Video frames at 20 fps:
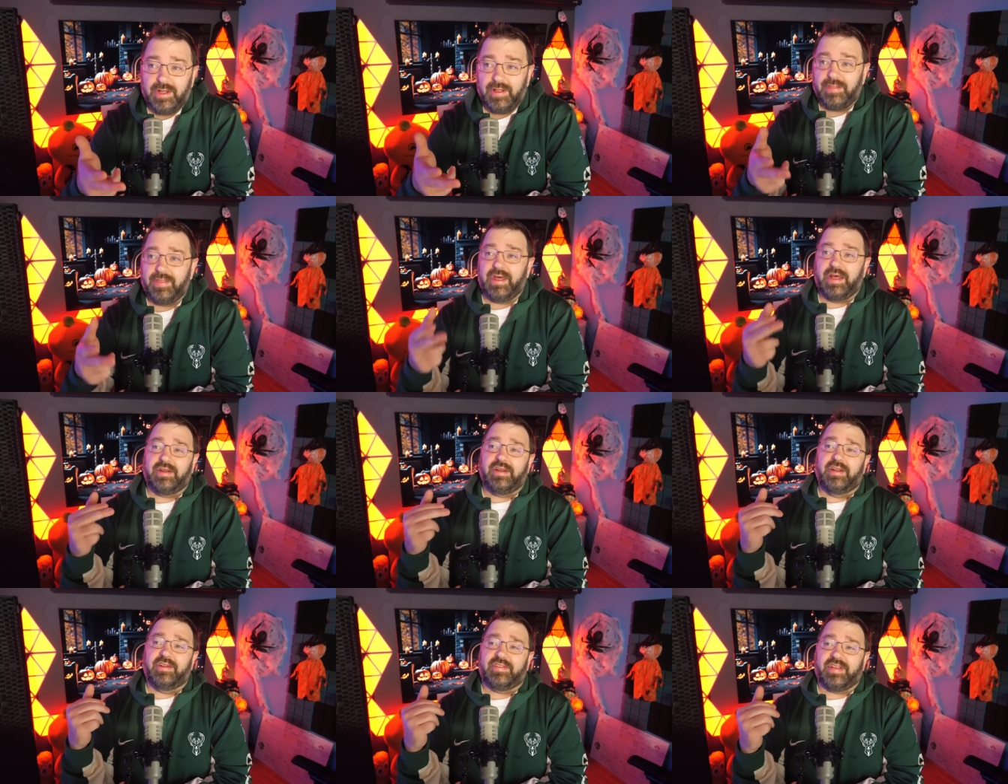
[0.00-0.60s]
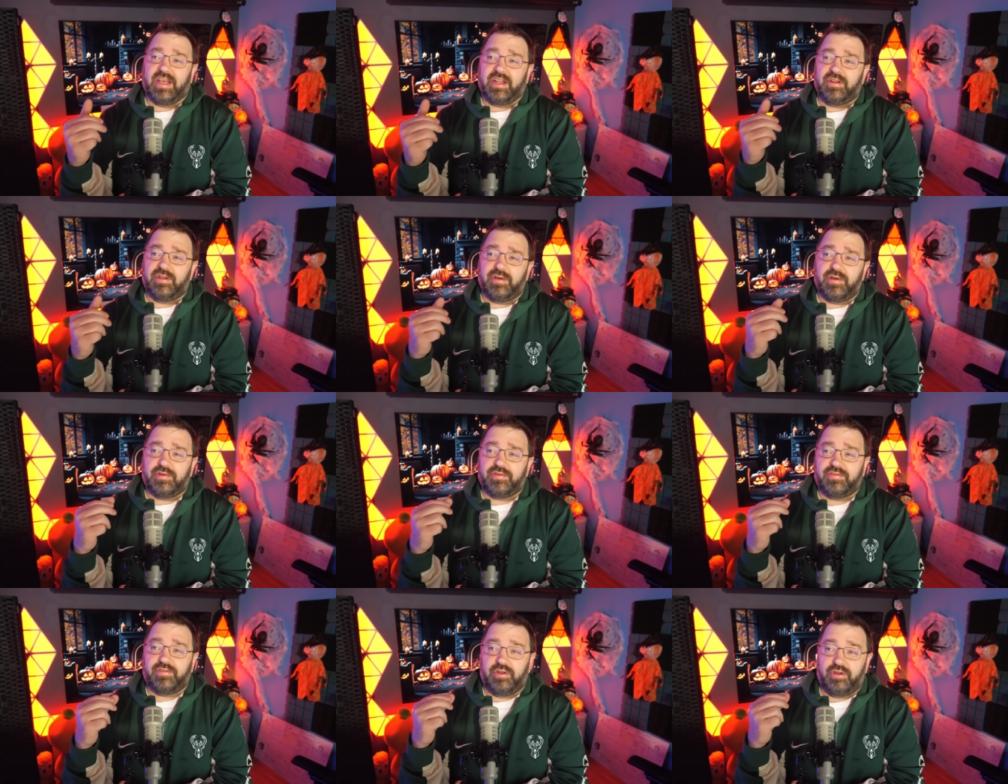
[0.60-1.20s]
that
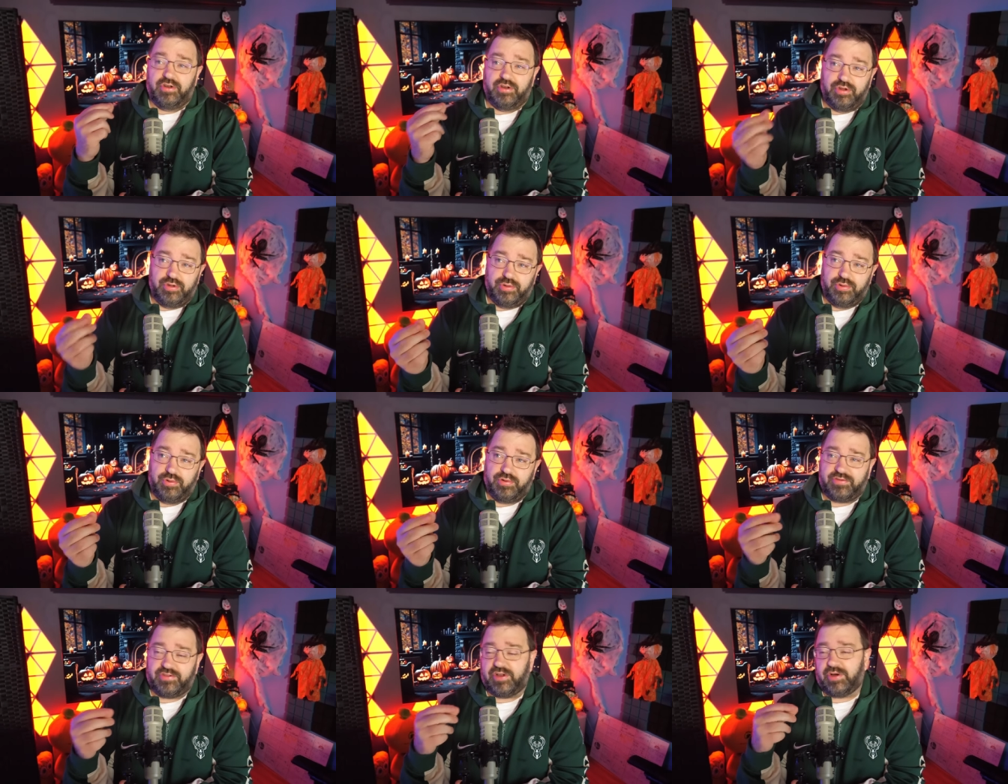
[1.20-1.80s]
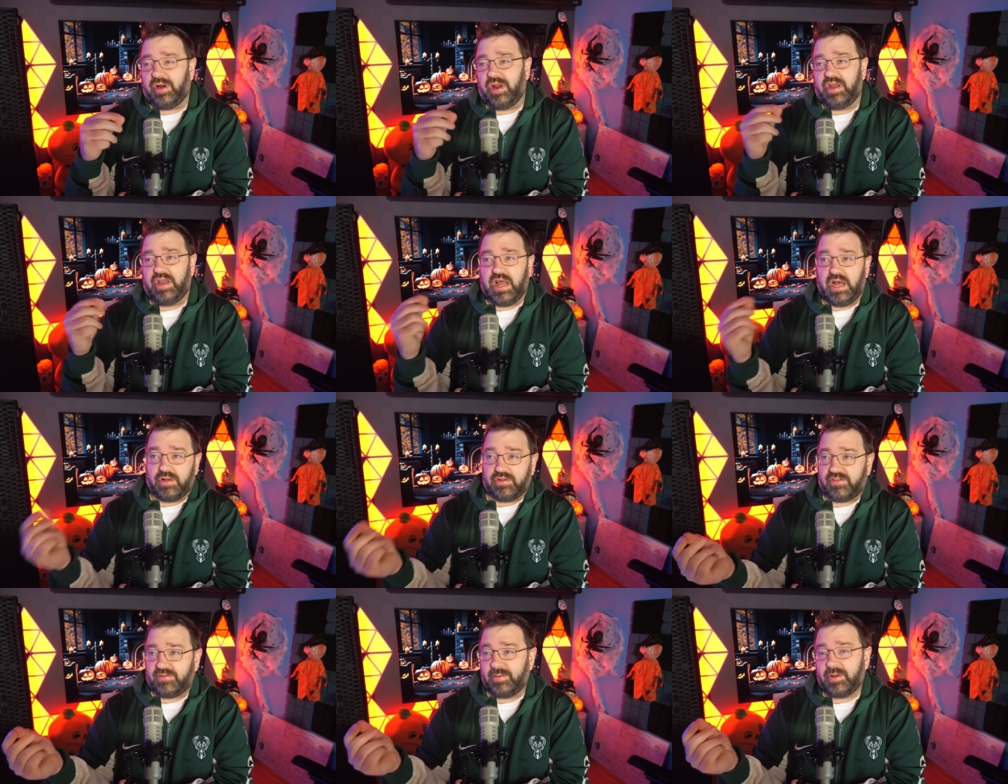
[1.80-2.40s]
Nintendo's news, their
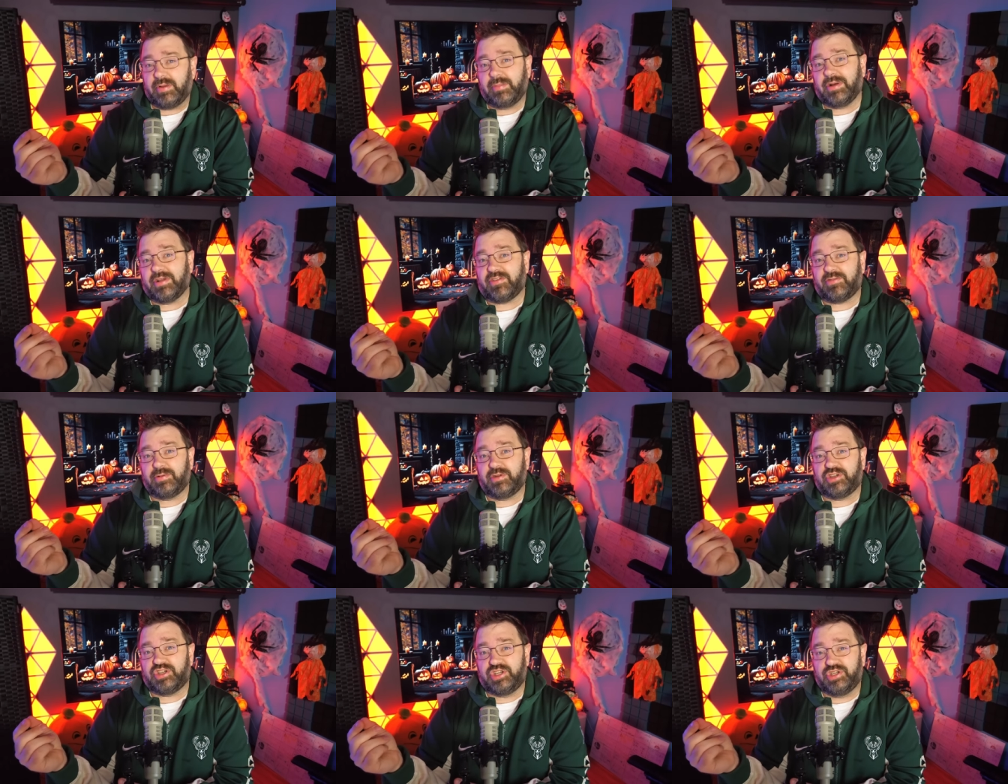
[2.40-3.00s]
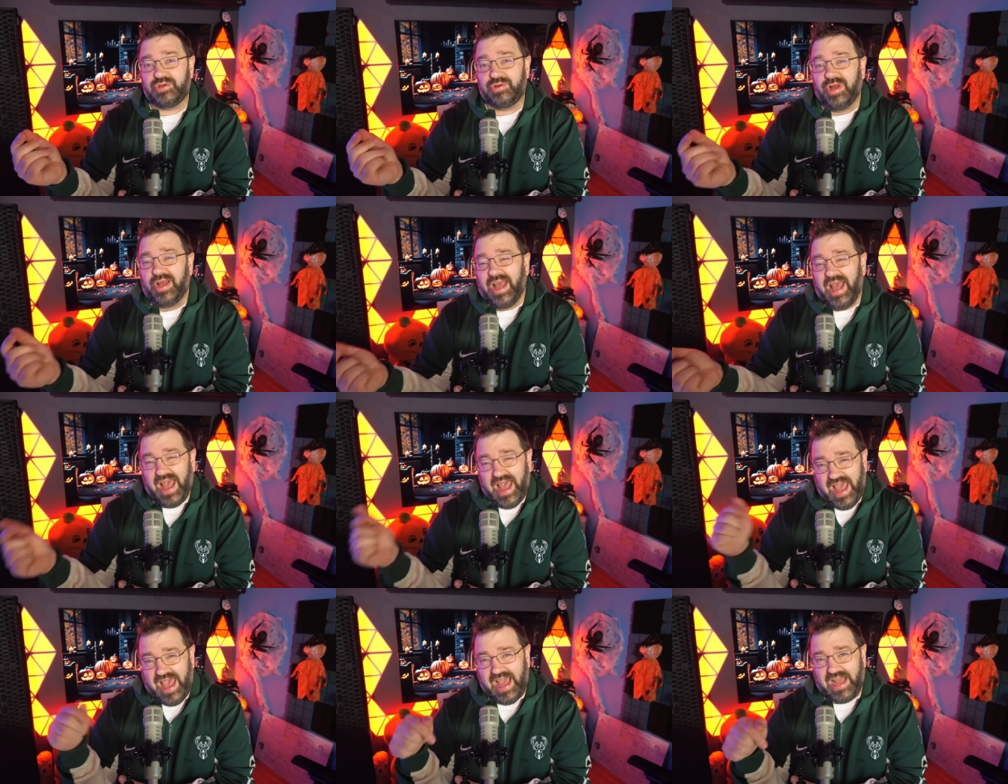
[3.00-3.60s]
announcement about Switch 2,
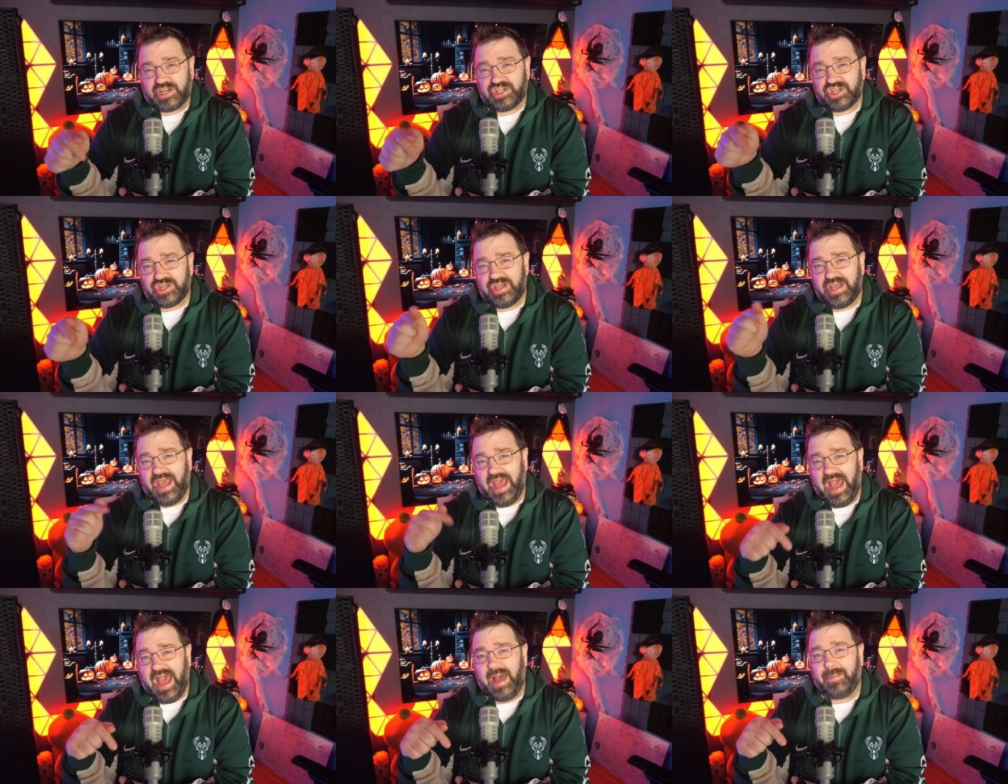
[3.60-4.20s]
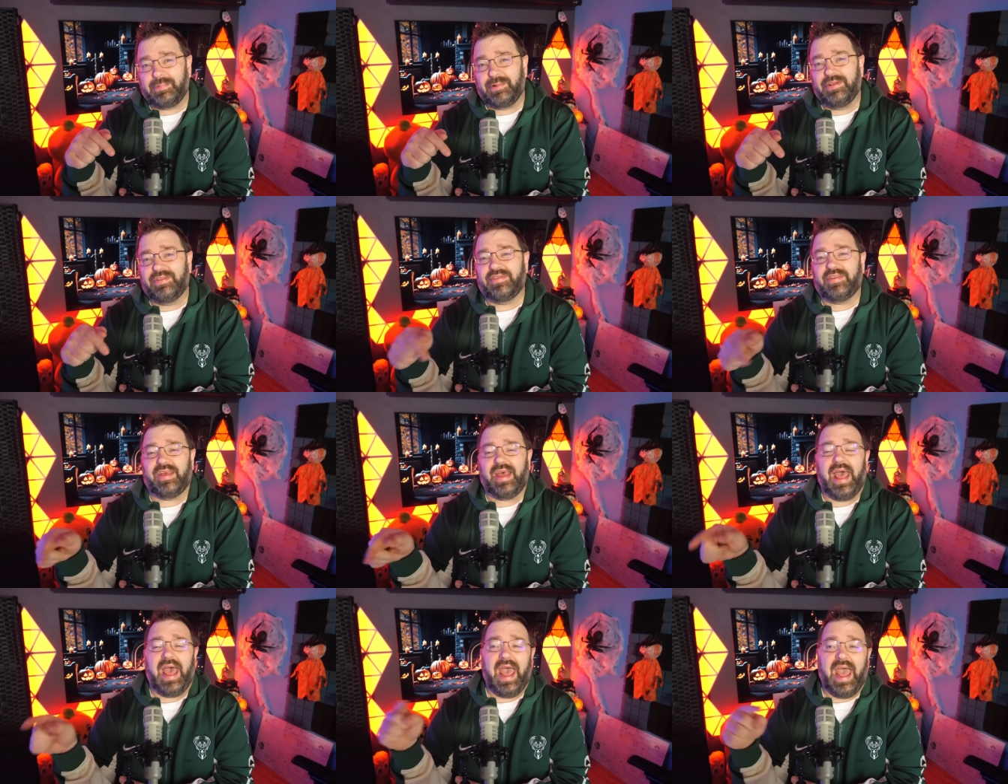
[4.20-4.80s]
actually happens
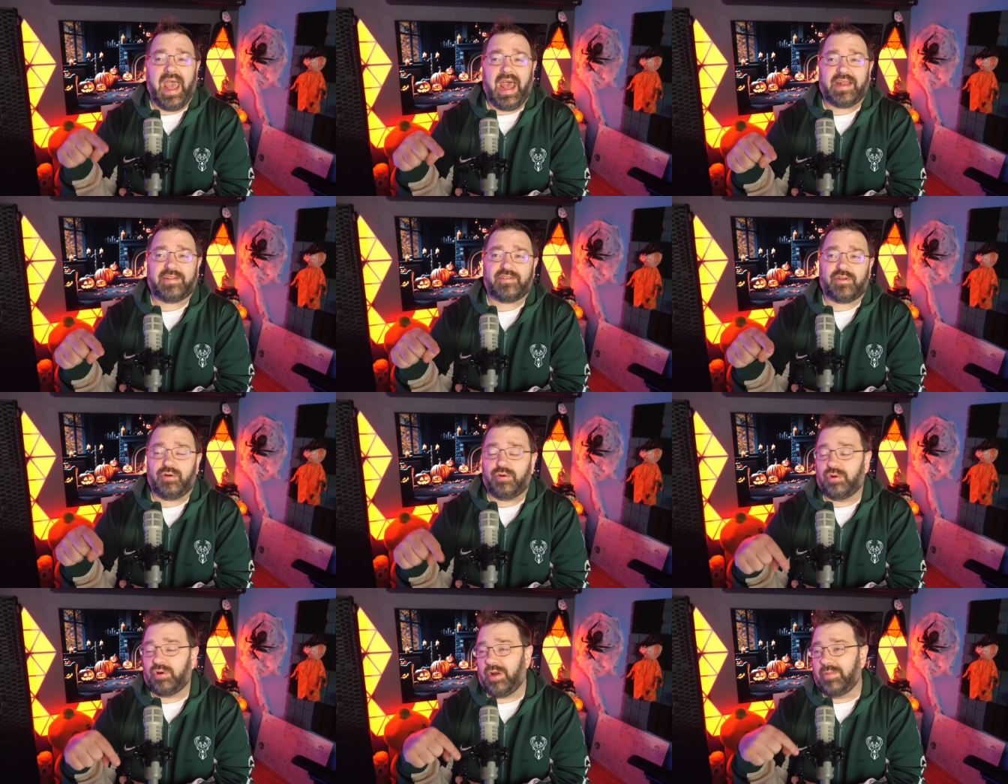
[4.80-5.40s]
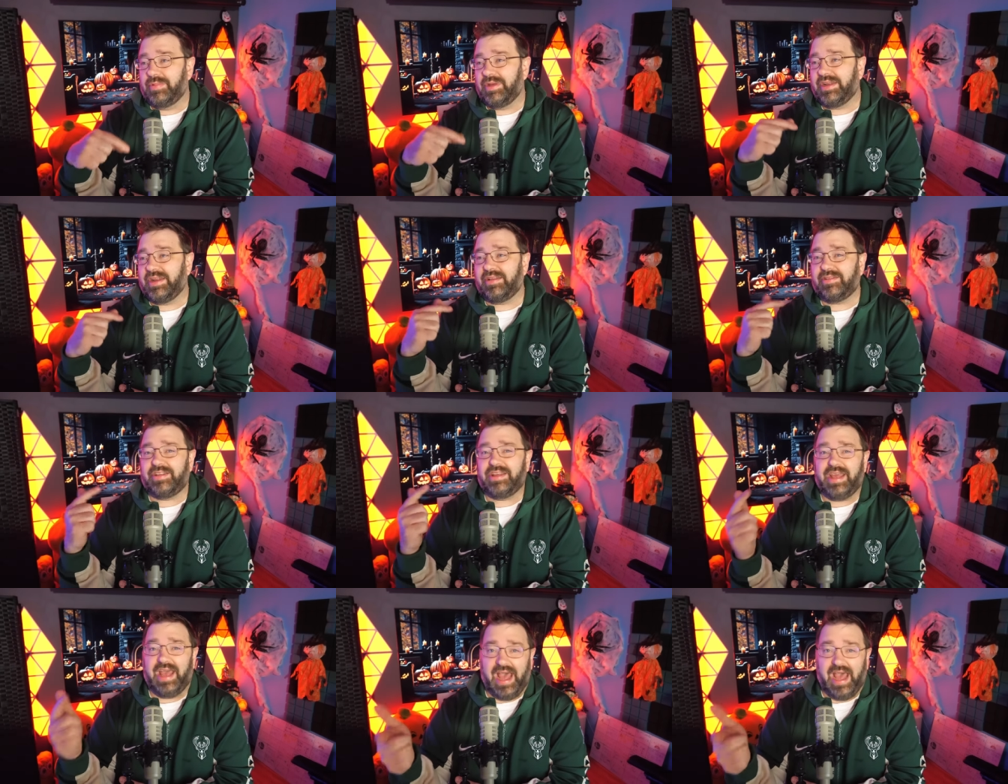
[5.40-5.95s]
at or immediately